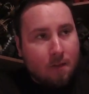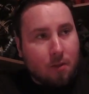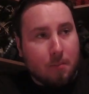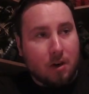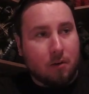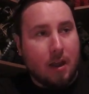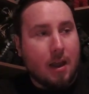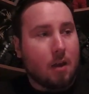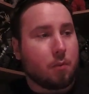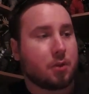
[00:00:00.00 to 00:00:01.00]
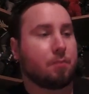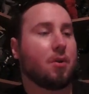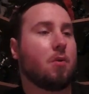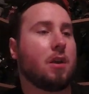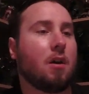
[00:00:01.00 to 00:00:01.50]
The middle head was
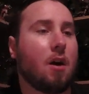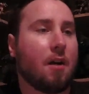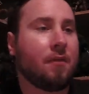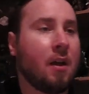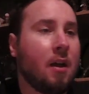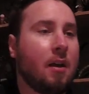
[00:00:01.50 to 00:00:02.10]
broken off.